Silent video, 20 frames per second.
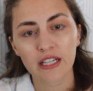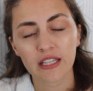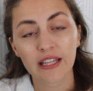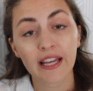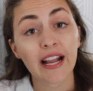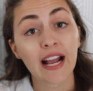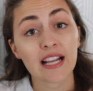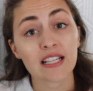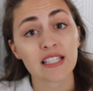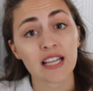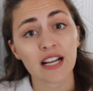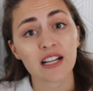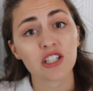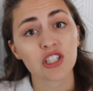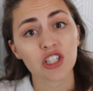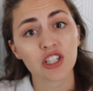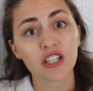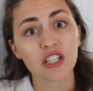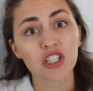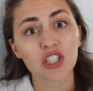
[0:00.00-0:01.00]
like had
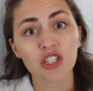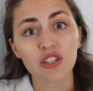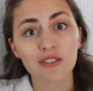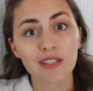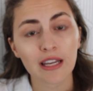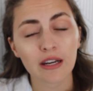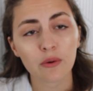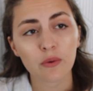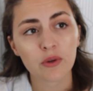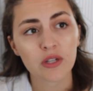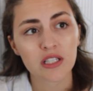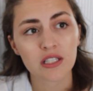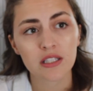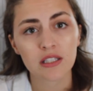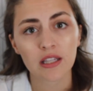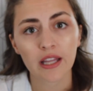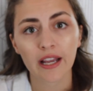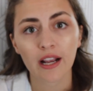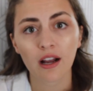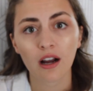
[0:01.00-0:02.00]
texture issues, that it
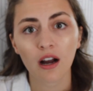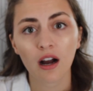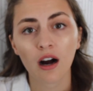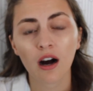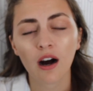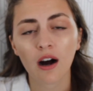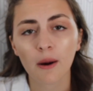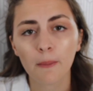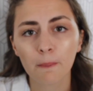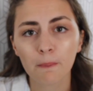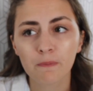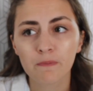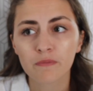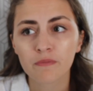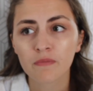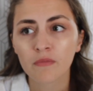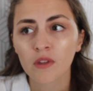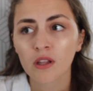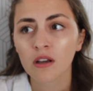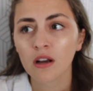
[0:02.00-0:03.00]
was like
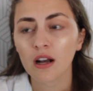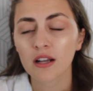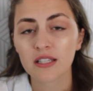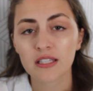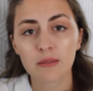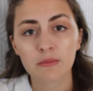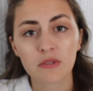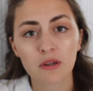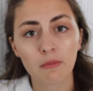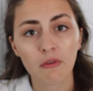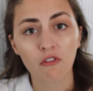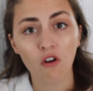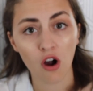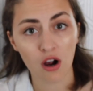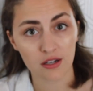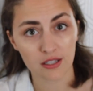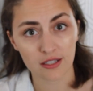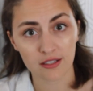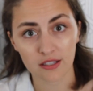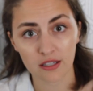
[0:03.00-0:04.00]
a symptom of
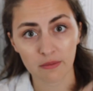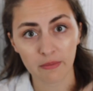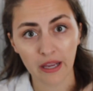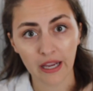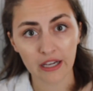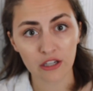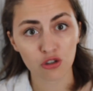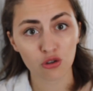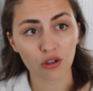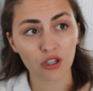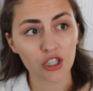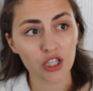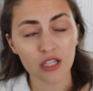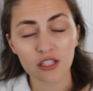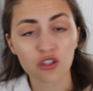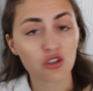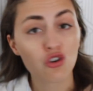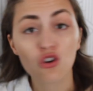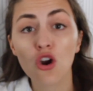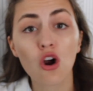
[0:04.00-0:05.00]
autism. And George
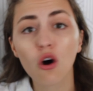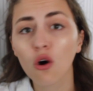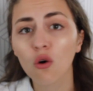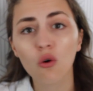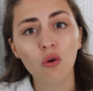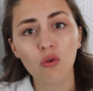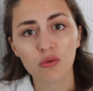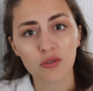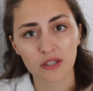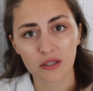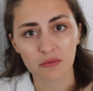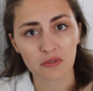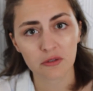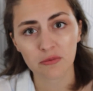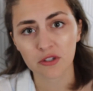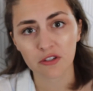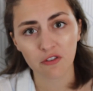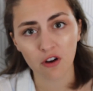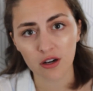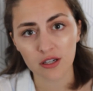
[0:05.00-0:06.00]
has no
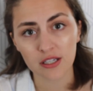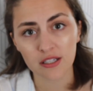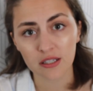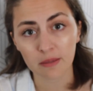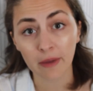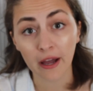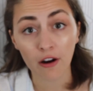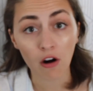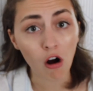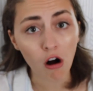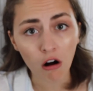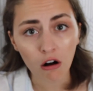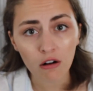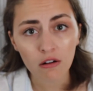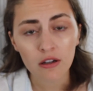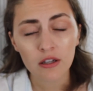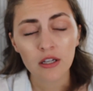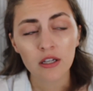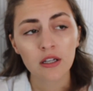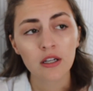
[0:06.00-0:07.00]
symptoms of autism at
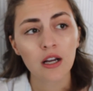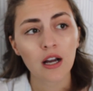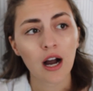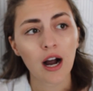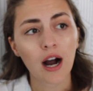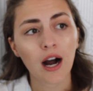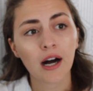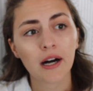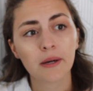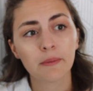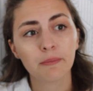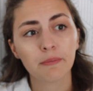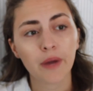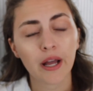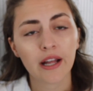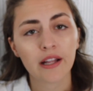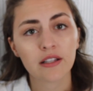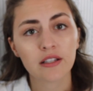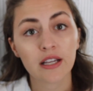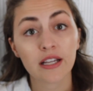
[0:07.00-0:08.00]
all.
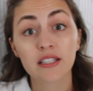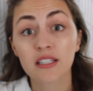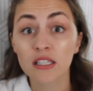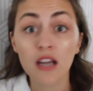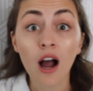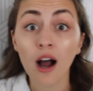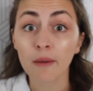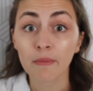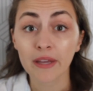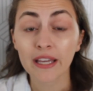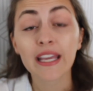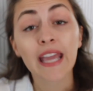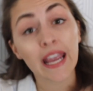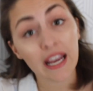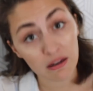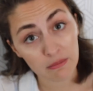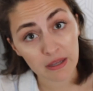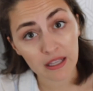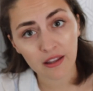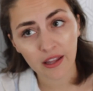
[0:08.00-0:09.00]
And it's not, it
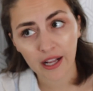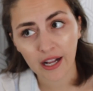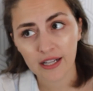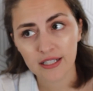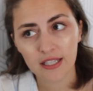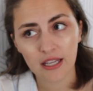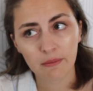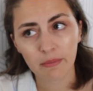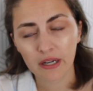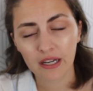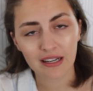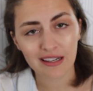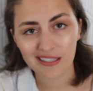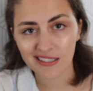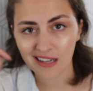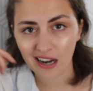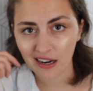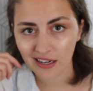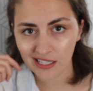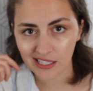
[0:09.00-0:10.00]
can be, like I said, but it
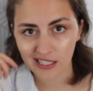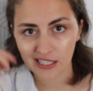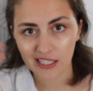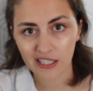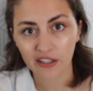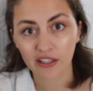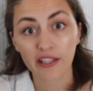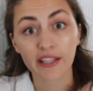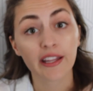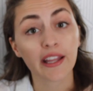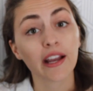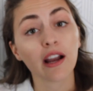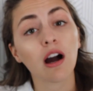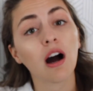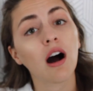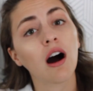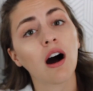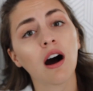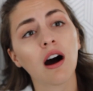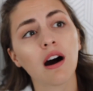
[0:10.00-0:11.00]
is not necessarily like
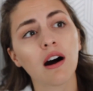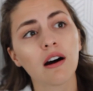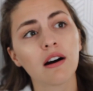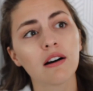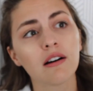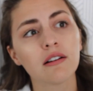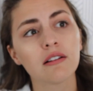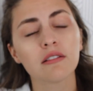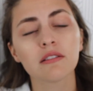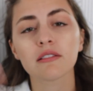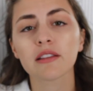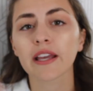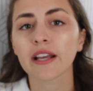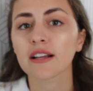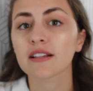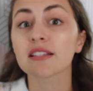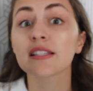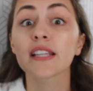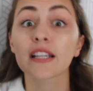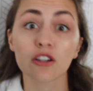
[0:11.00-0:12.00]

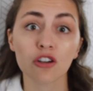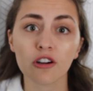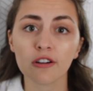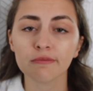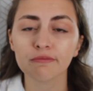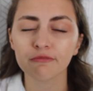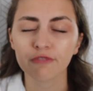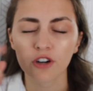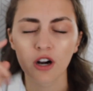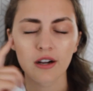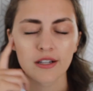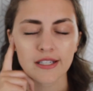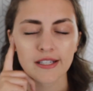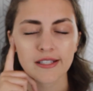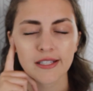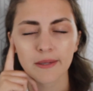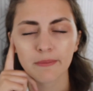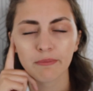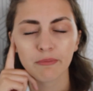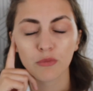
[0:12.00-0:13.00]
a signal for
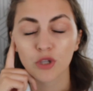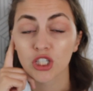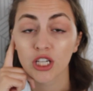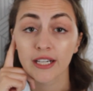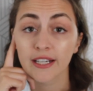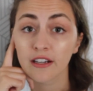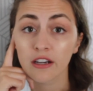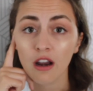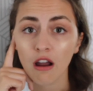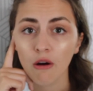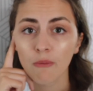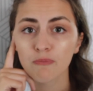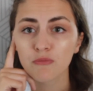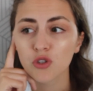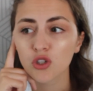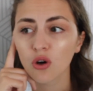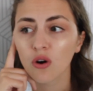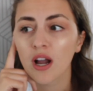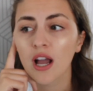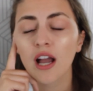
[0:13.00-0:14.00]
autism, which I didn't know.
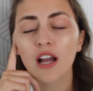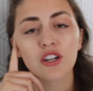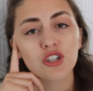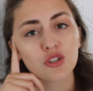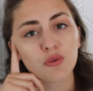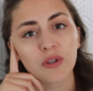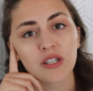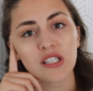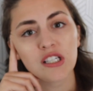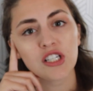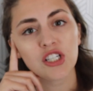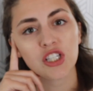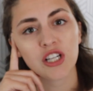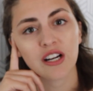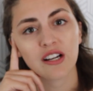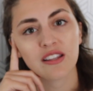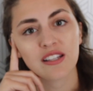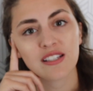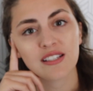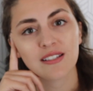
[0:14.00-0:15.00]
So just wanted to
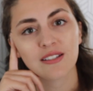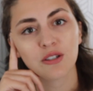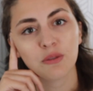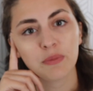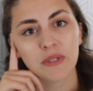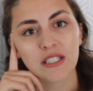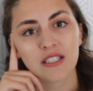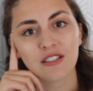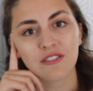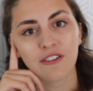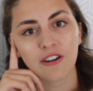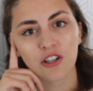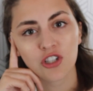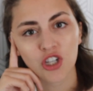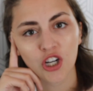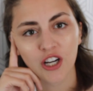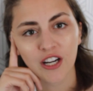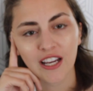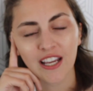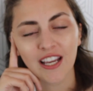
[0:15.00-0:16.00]
share this little piece of our
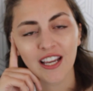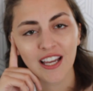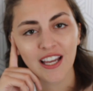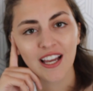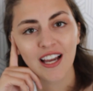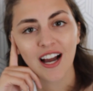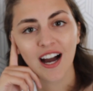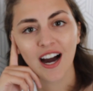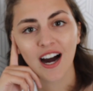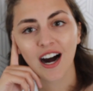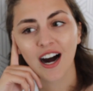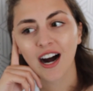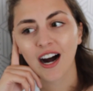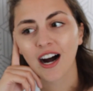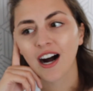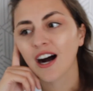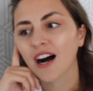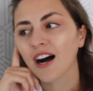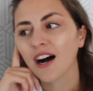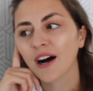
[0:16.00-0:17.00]
journey.
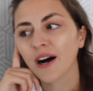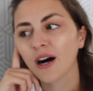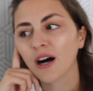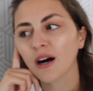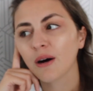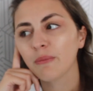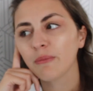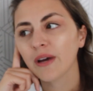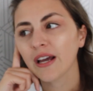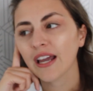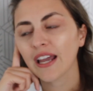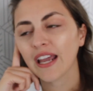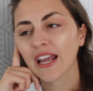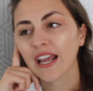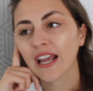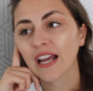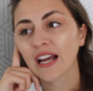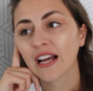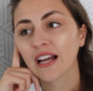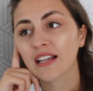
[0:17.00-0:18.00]

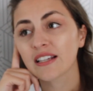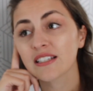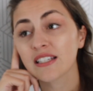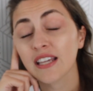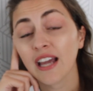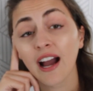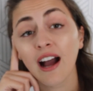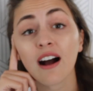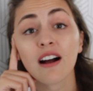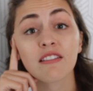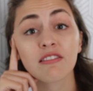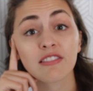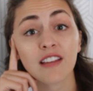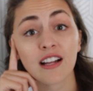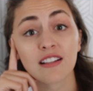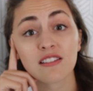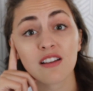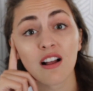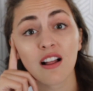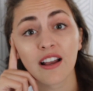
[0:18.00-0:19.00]
And yeah,
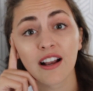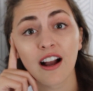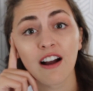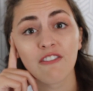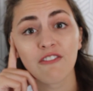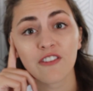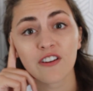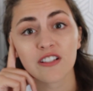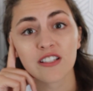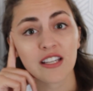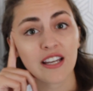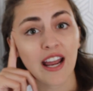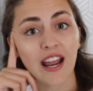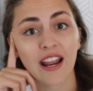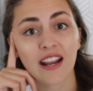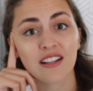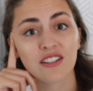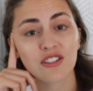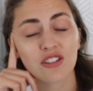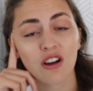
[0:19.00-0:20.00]
that's all I got for
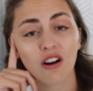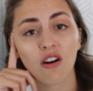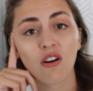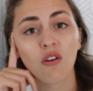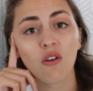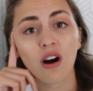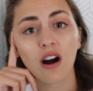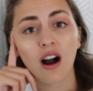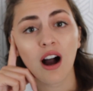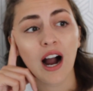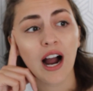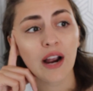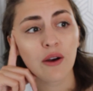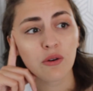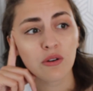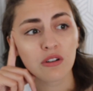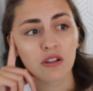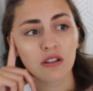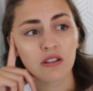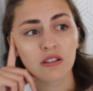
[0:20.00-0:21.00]
today. So
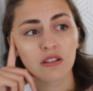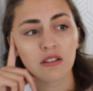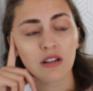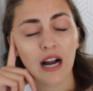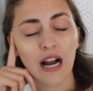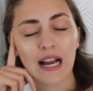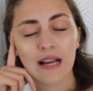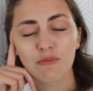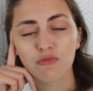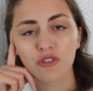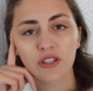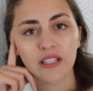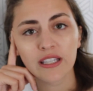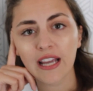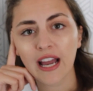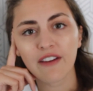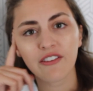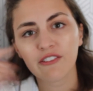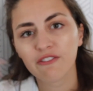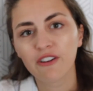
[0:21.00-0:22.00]
I'm really
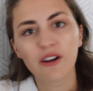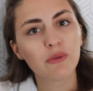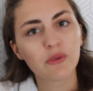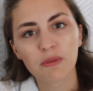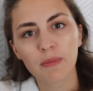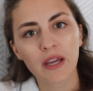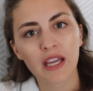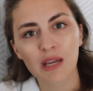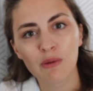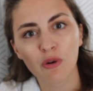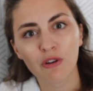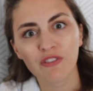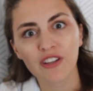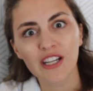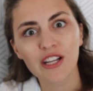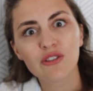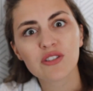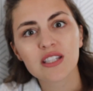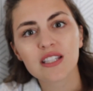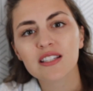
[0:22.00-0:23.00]
having fun with making more
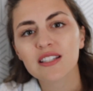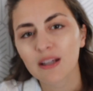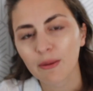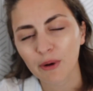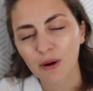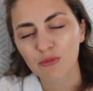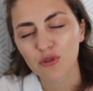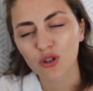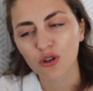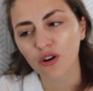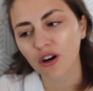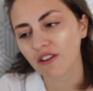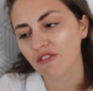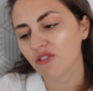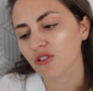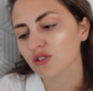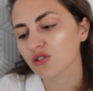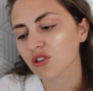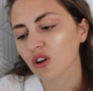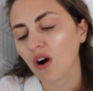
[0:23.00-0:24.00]
videos this summer. I'm so
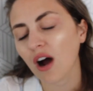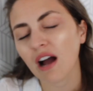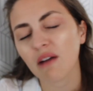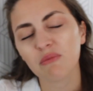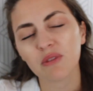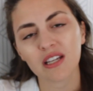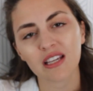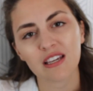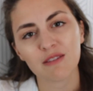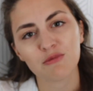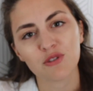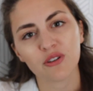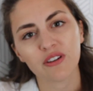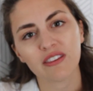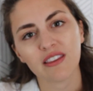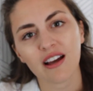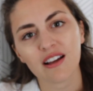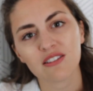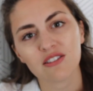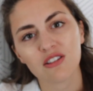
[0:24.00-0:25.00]
grateful. So I'm going to keep
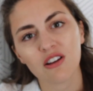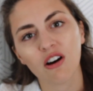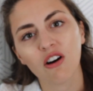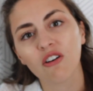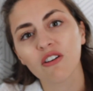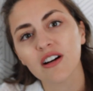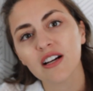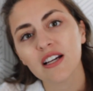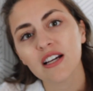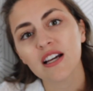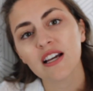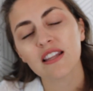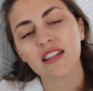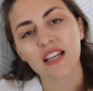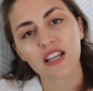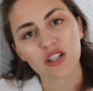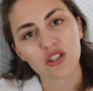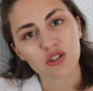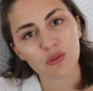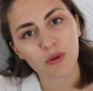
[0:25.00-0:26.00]
doing that. So
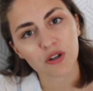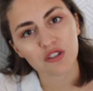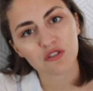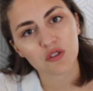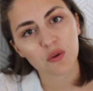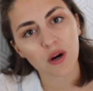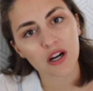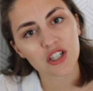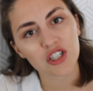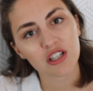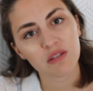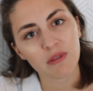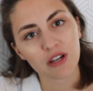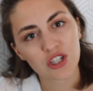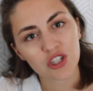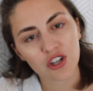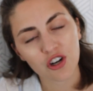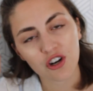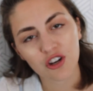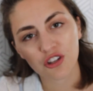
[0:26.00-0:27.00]
thank you so much for watching. Make
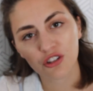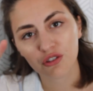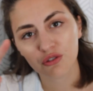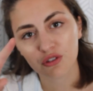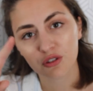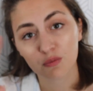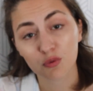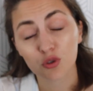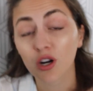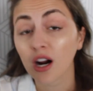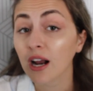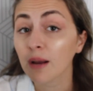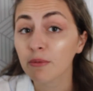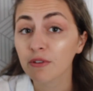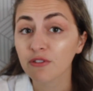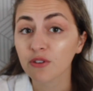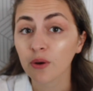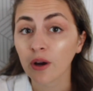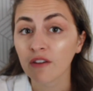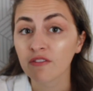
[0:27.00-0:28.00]
sure you subscribe
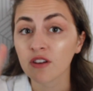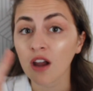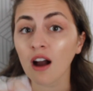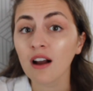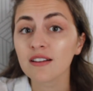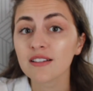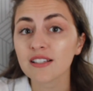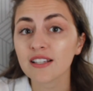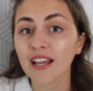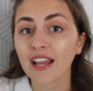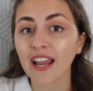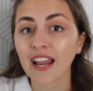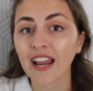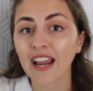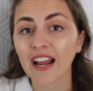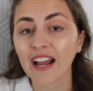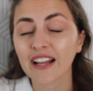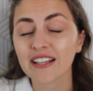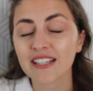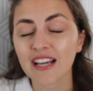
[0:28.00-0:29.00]
if you have not,
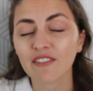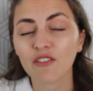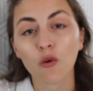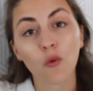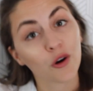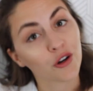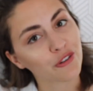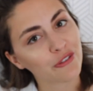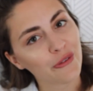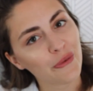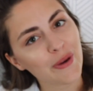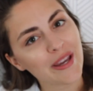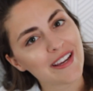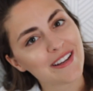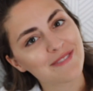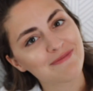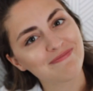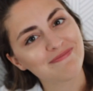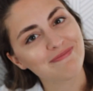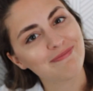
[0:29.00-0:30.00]
and have a wonderful
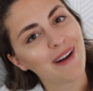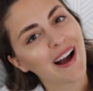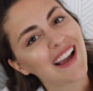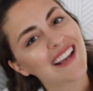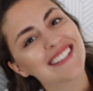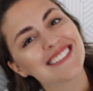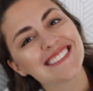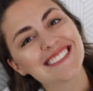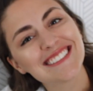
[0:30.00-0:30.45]
week. Bye.